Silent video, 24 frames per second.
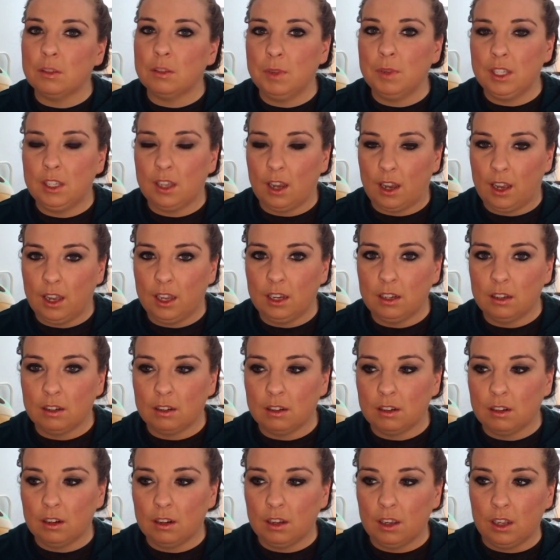to be done
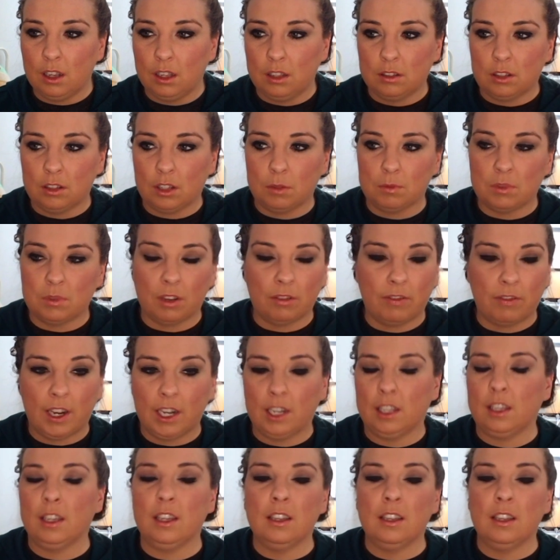in terms of fighting.